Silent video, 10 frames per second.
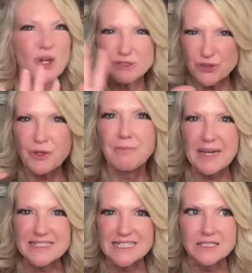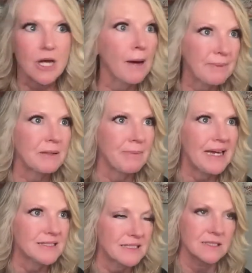Those are the basics. Copy and
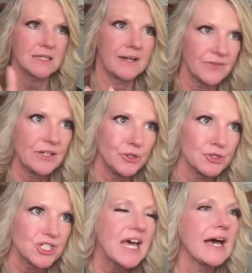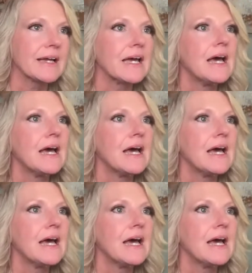paste is not the huge tech.